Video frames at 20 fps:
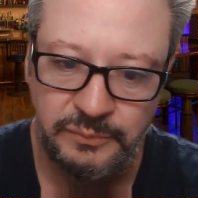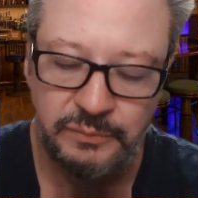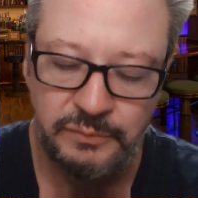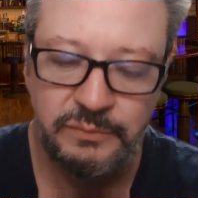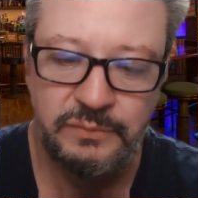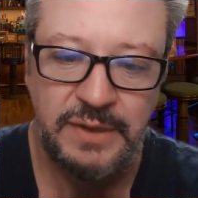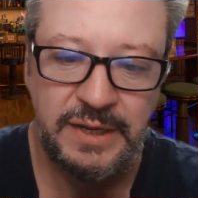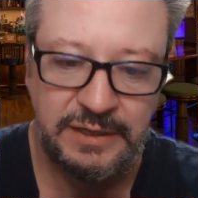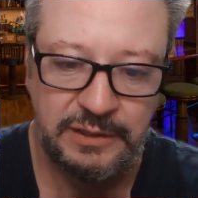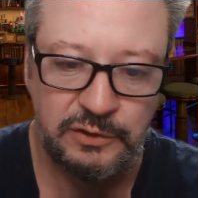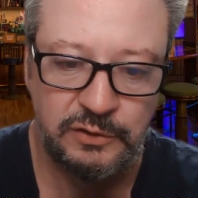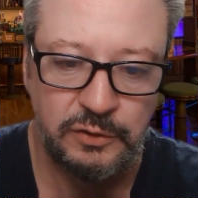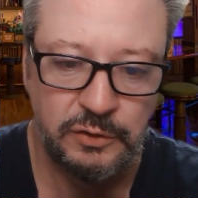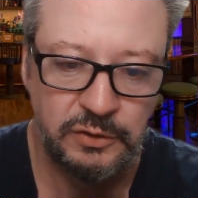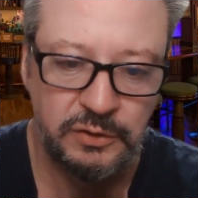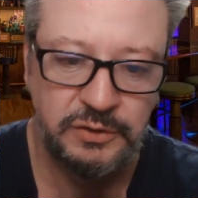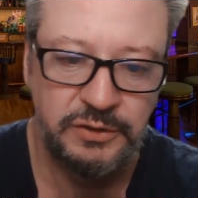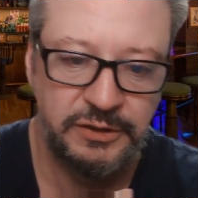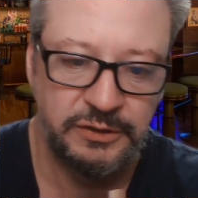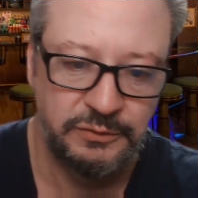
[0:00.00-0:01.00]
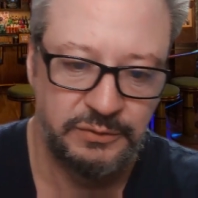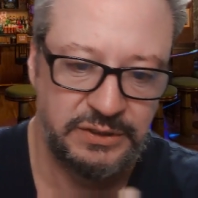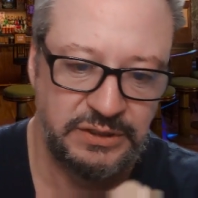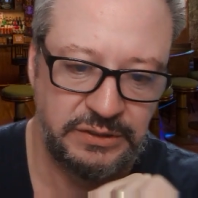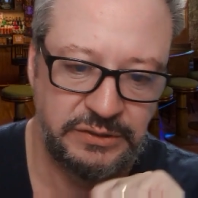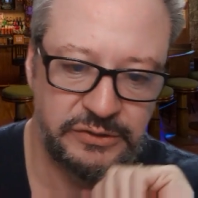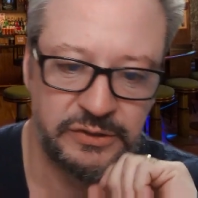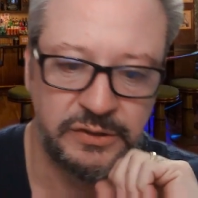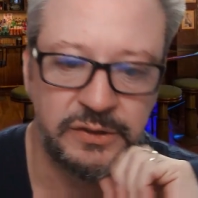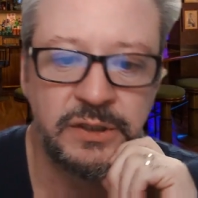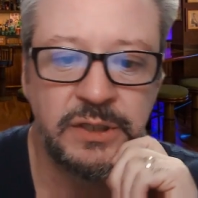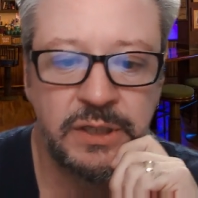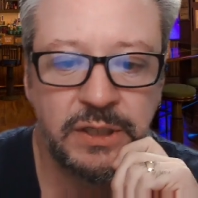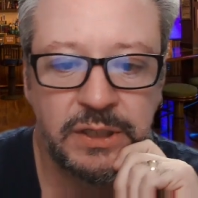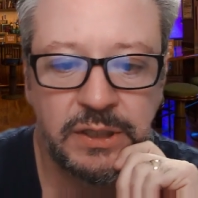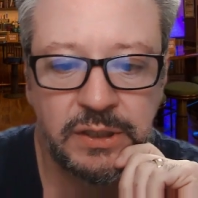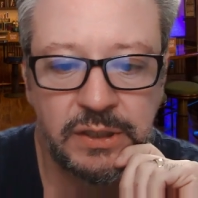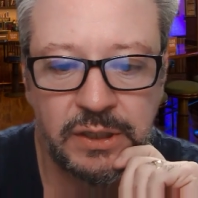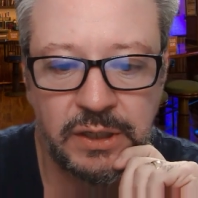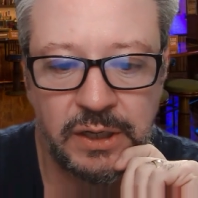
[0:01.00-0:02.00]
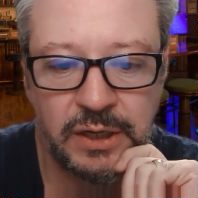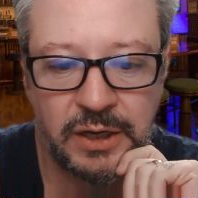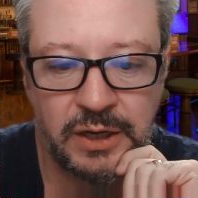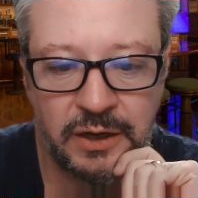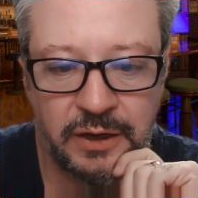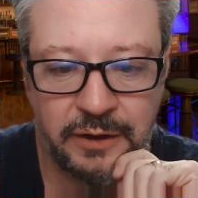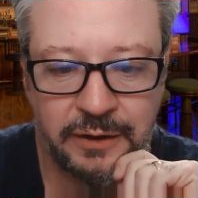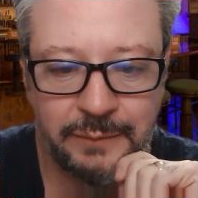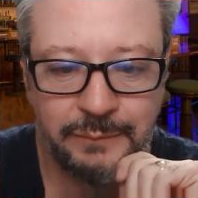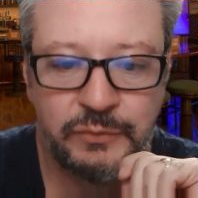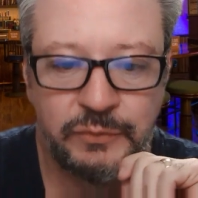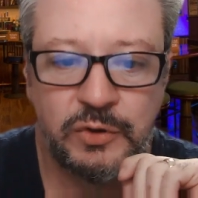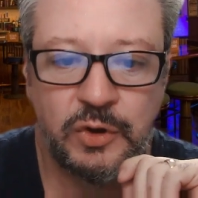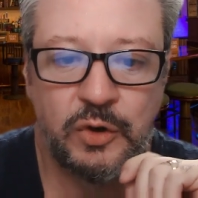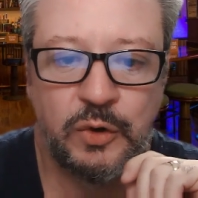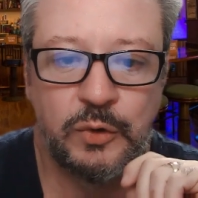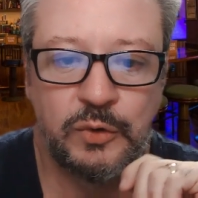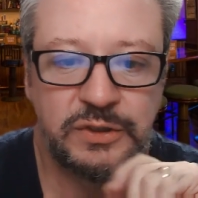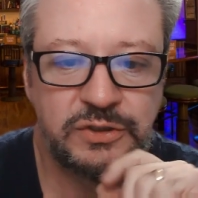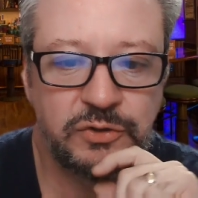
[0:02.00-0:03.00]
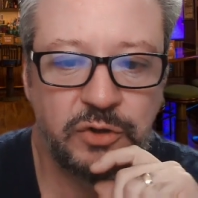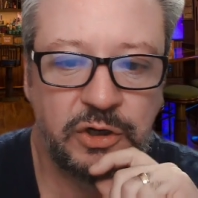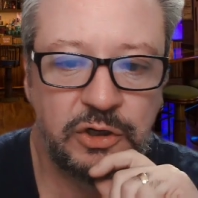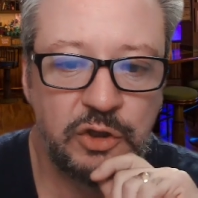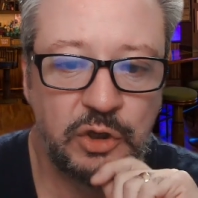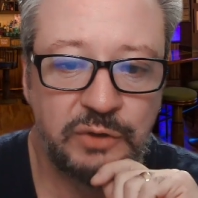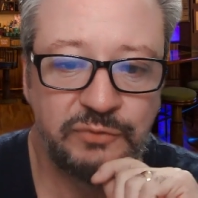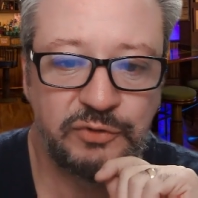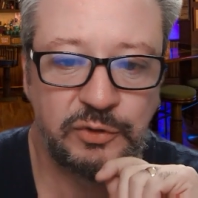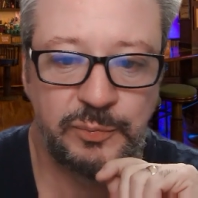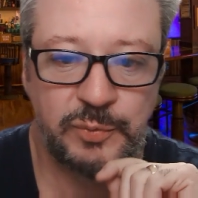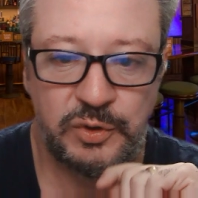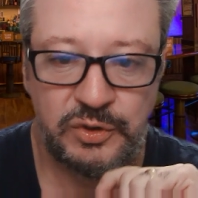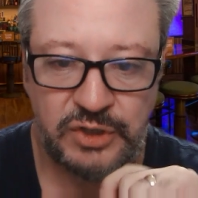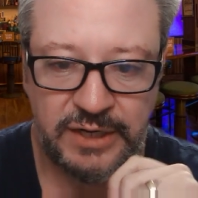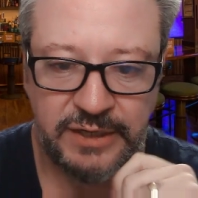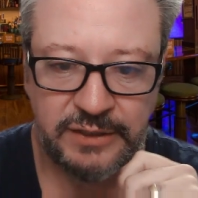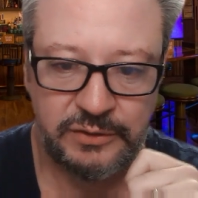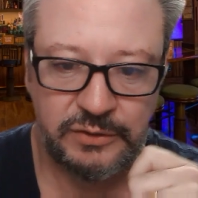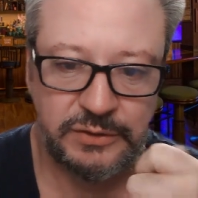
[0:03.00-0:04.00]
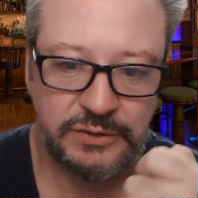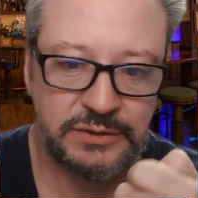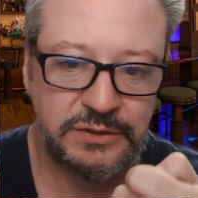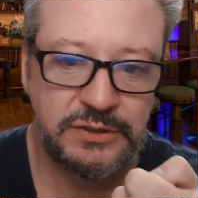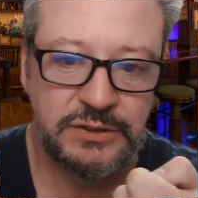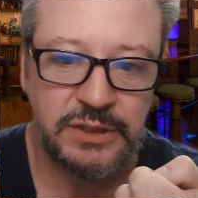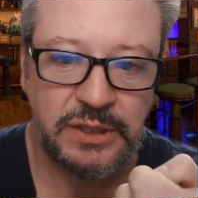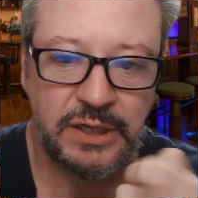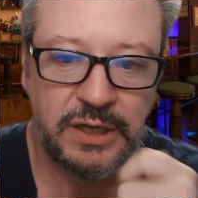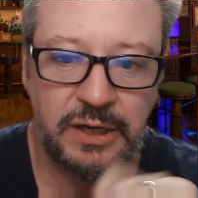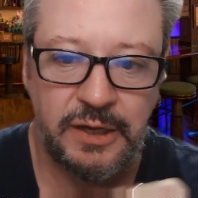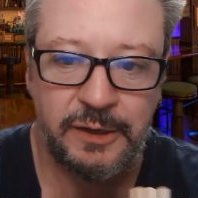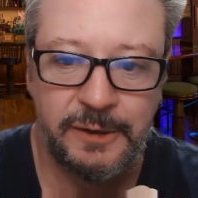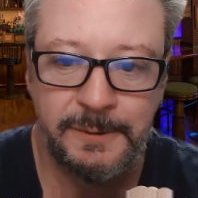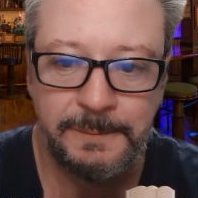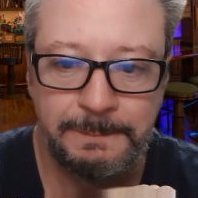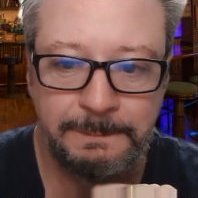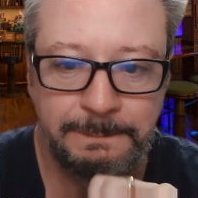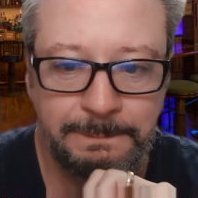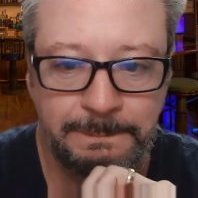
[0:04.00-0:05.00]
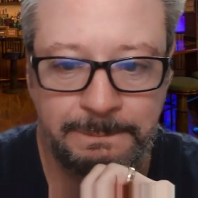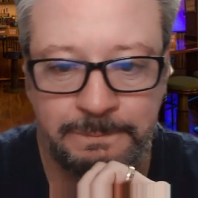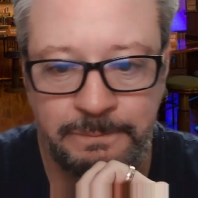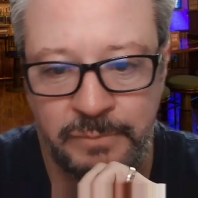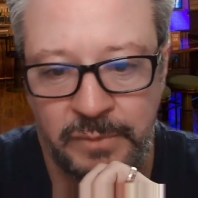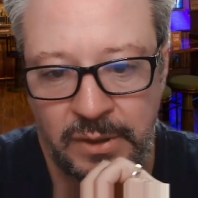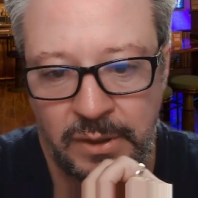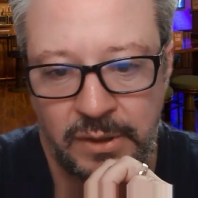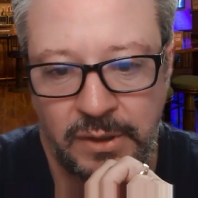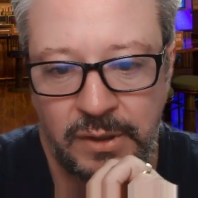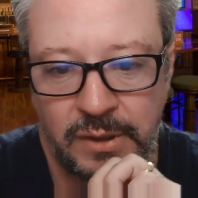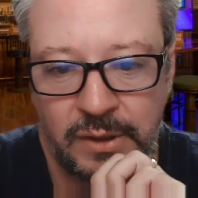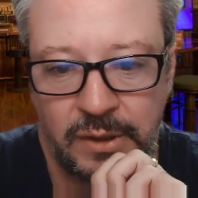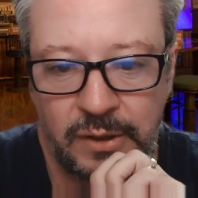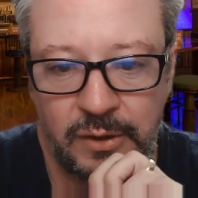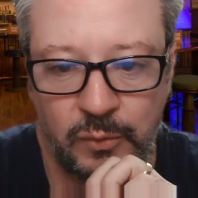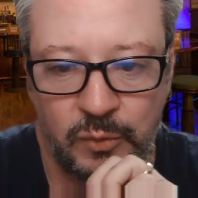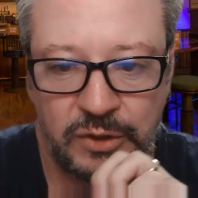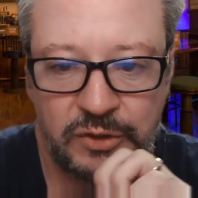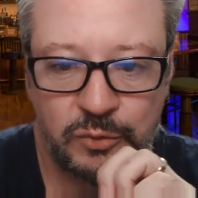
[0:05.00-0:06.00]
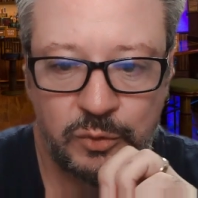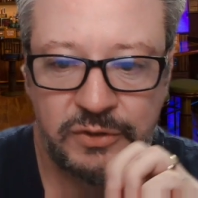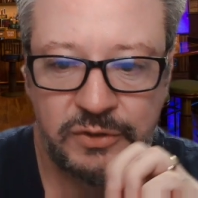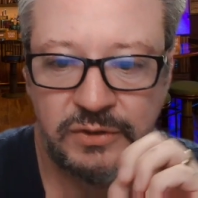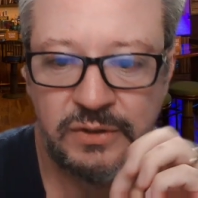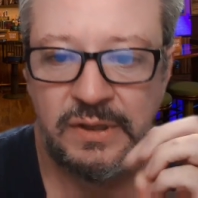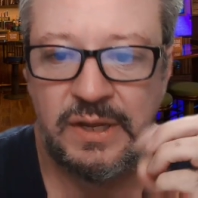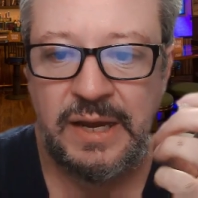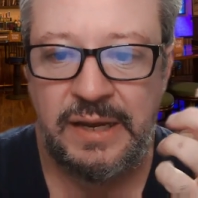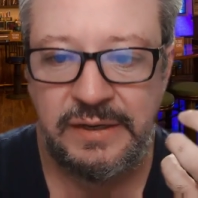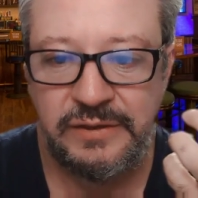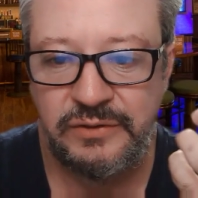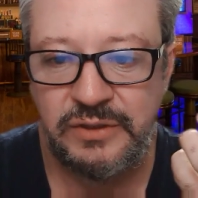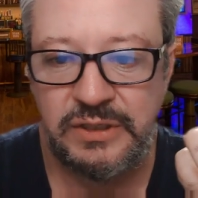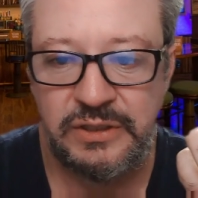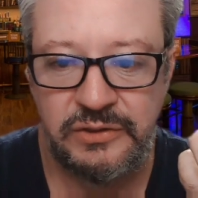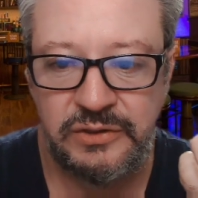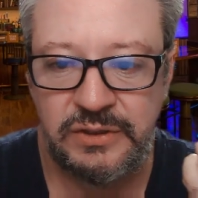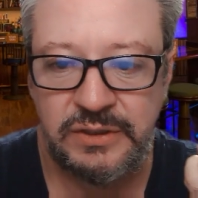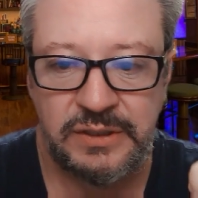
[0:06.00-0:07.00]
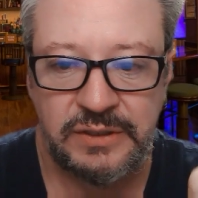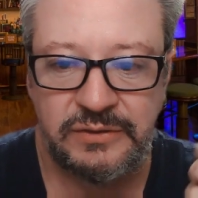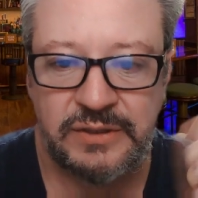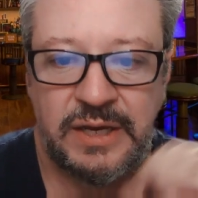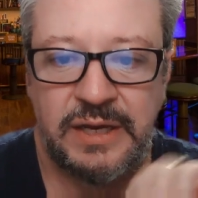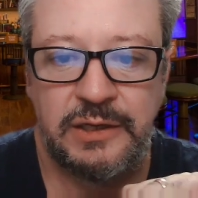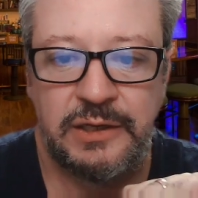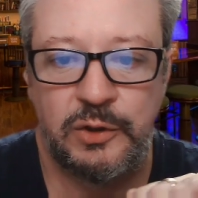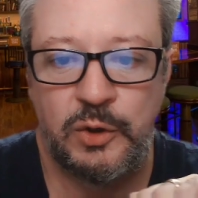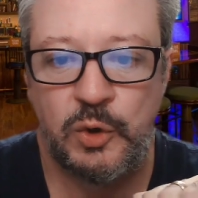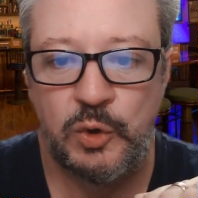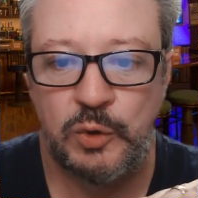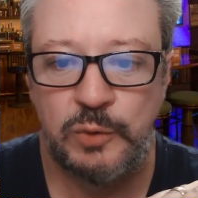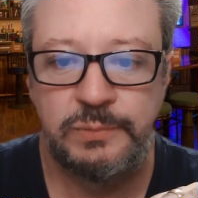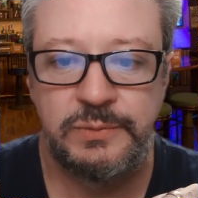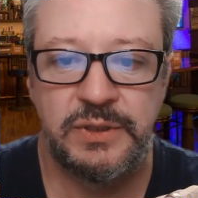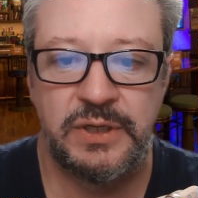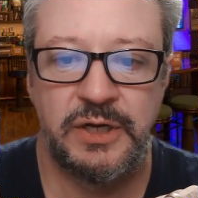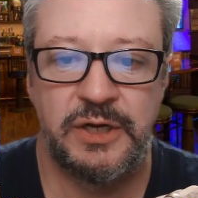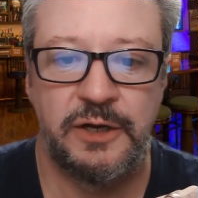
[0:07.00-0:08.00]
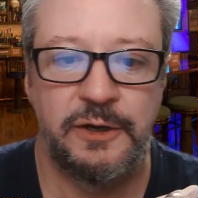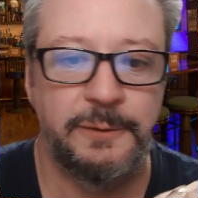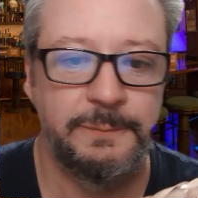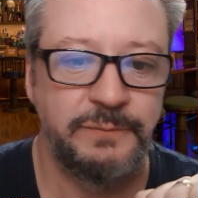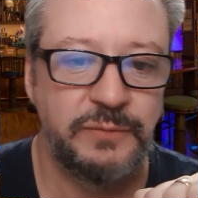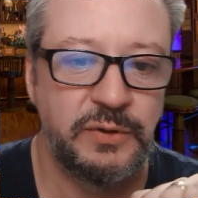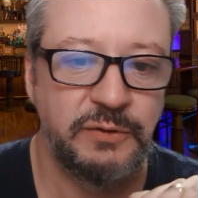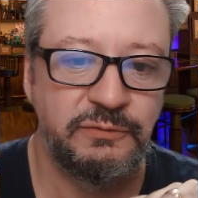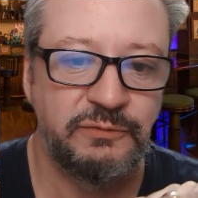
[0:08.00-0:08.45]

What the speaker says: make it look, you know, decent. So I started looking for projectors, which was not as easy as I had hoped, to